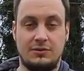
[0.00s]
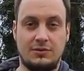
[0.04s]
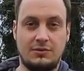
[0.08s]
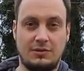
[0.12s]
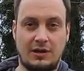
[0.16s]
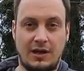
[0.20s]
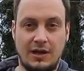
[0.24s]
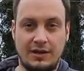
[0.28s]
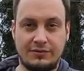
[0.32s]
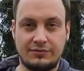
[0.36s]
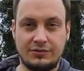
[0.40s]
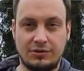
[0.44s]

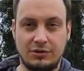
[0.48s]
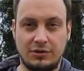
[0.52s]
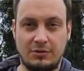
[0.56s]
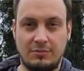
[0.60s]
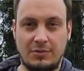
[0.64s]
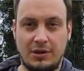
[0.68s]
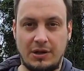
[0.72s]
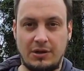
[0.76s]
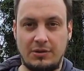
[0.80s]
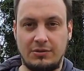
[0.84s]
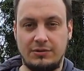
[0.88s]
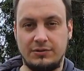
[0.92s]
So after
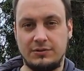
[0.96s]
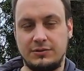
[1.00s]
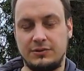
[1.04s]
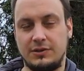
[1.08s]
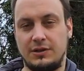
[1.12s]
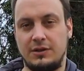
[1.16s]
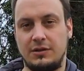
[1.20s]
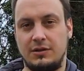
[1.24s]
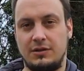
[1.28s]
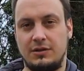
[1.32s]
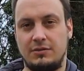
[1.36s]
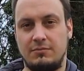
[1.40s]
about
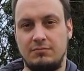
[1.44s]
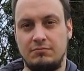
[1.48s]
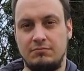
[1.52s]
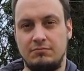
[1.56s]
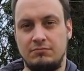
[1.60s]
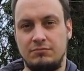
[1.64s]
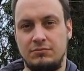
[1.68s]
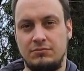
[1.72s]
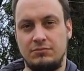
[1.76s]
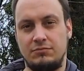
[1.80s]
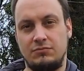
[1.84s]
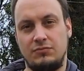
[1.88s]
um,
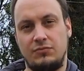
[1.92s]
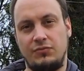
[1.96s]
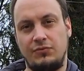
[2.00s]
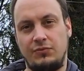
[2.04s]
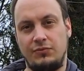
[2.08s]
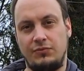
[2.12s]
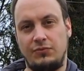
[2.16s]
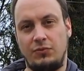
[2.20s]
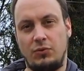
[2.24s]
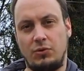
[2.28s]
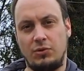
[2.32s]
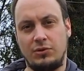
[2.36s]

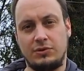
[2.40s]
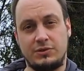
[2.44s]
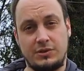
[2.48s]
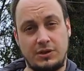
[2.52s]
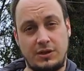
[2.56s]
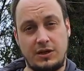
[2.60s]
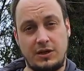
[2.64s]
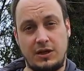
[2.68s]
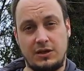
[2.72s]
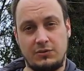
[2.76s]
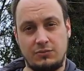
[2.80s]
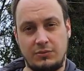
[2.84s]
four
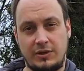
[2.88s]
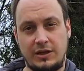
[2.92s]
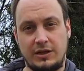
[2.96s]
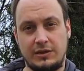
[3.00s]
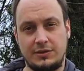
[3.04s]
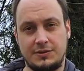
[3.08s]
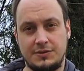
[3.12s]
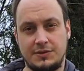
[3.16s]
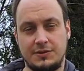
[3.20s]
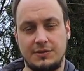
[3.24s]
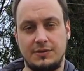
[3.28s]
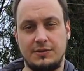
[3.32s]
to eight
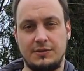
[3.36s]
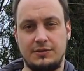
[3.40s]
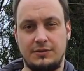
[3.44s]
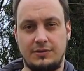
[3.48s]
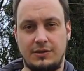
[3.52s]
weeks,